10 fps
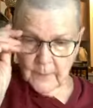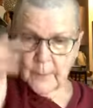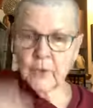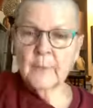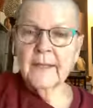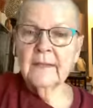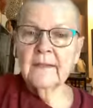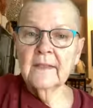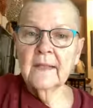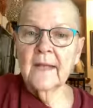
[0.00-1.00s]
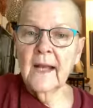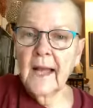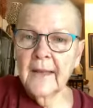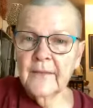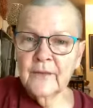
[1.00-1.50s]
at a book by Thich Nhat
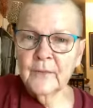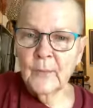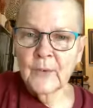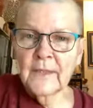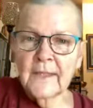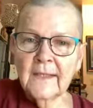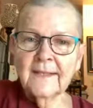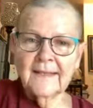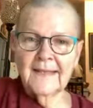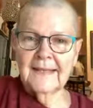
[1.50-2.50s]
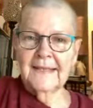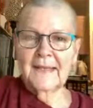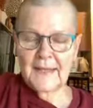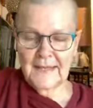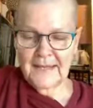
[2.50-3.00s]
Hanh this morning, and
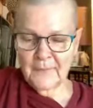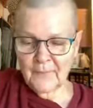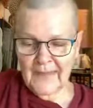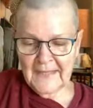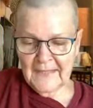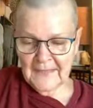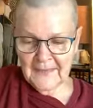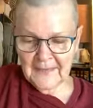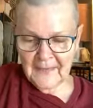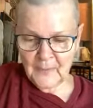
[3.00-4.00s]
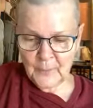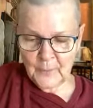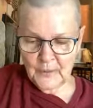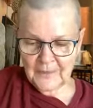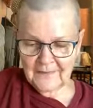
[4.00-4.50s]
I'm finding that his
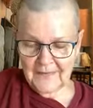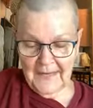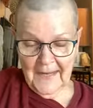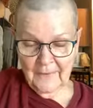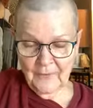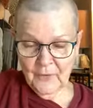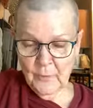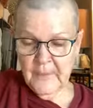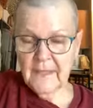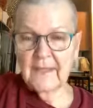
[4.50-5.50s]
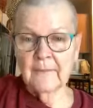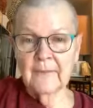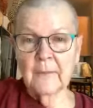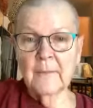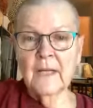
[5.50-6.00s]
books, and I have so many
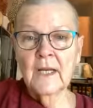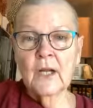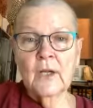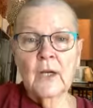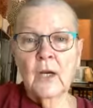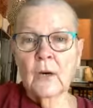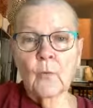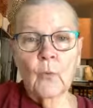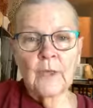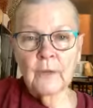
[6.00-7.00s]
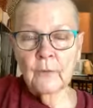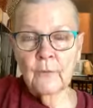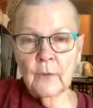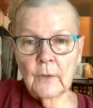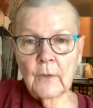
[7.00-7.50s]
of them, are
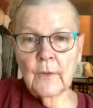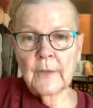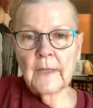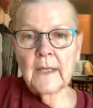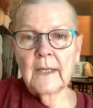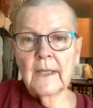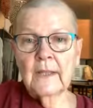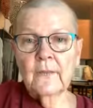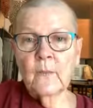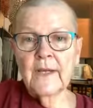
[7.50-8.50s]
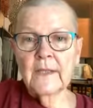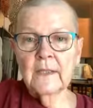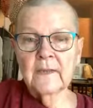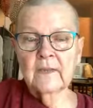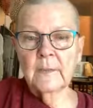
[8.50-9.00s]
wonderful, and the way
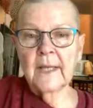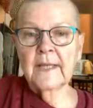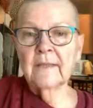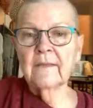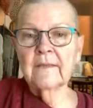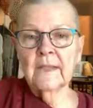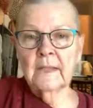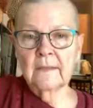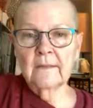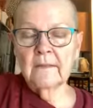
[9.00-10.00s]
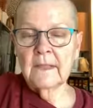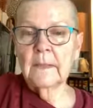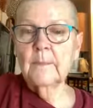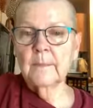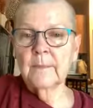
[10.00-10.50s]
he explains things,
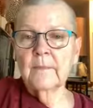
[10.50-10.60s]
deep